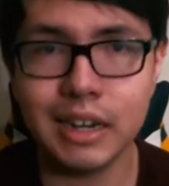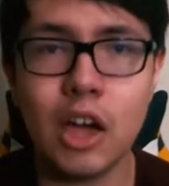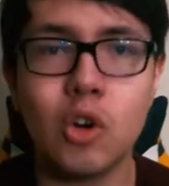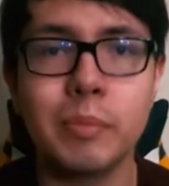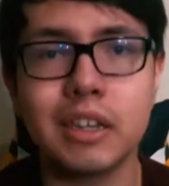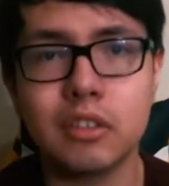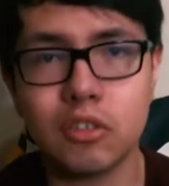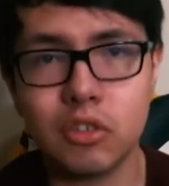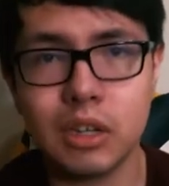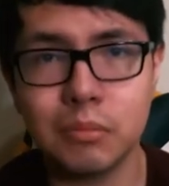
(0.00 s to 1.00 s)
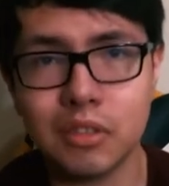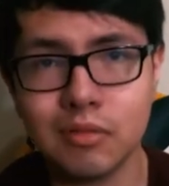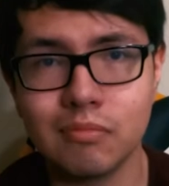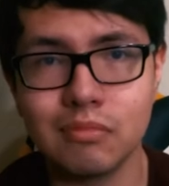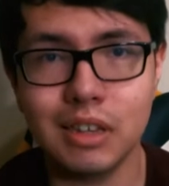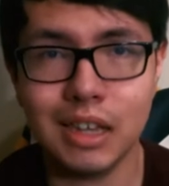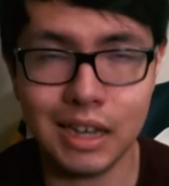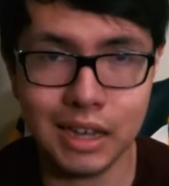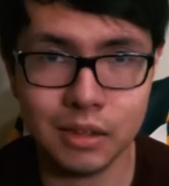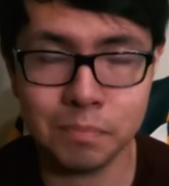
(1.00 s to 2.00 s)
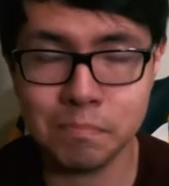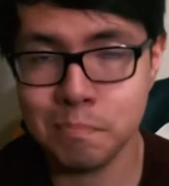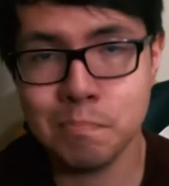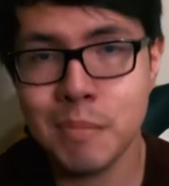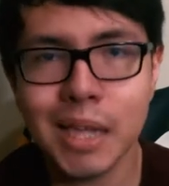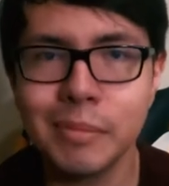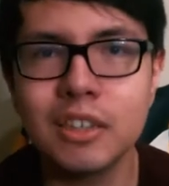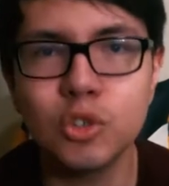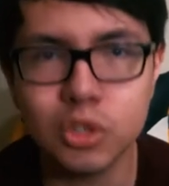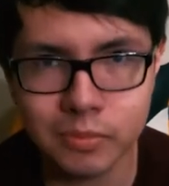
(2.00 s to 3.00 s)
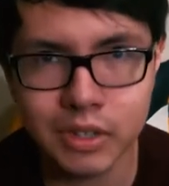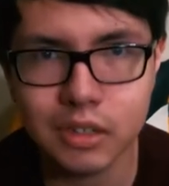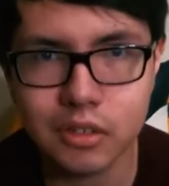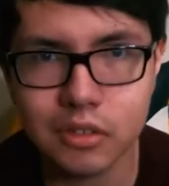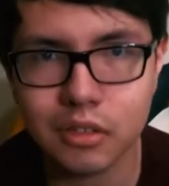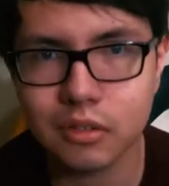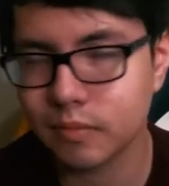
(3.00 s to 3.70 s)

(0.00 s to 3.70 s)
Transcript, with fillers: And now I'm making streams and maybe YouTube videos.